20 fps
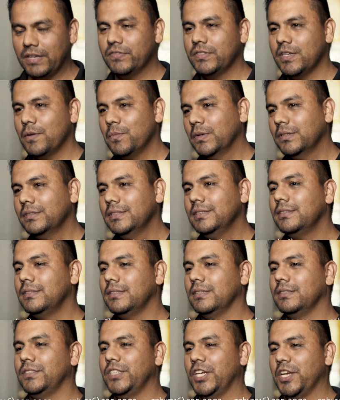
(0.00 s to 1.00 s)
If someone
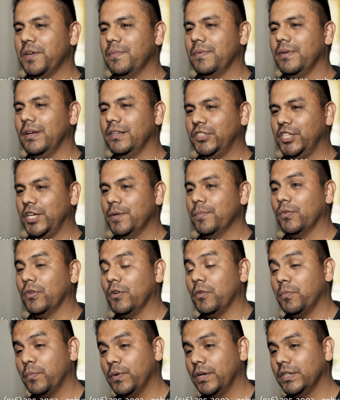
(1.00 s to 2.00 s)
needs a
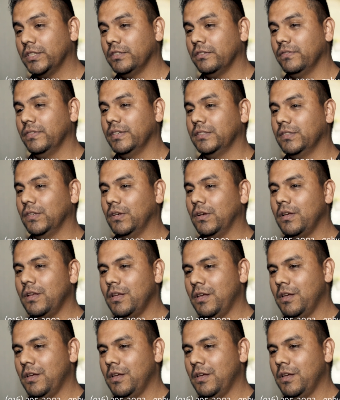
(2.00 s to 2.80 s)
chamber or pressure vessel,